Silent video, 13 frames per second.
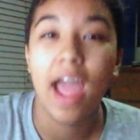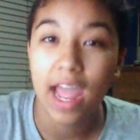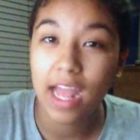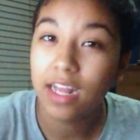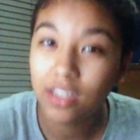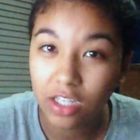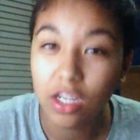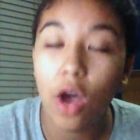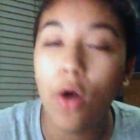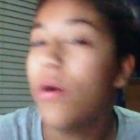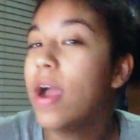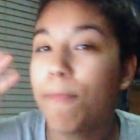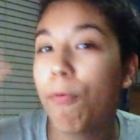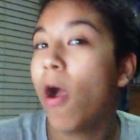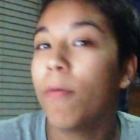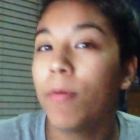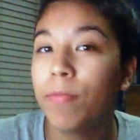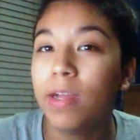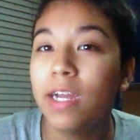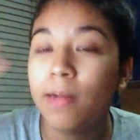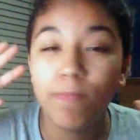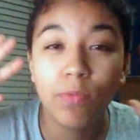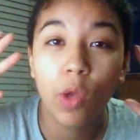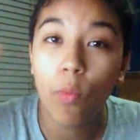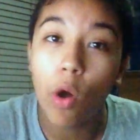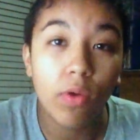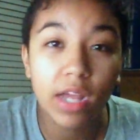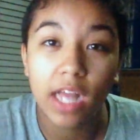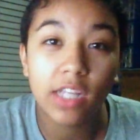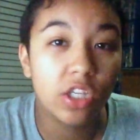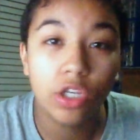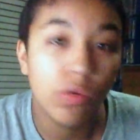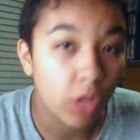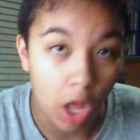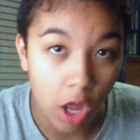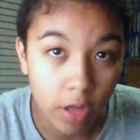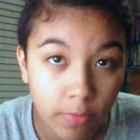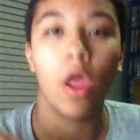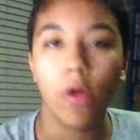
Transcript: And so, it probably won't get too long.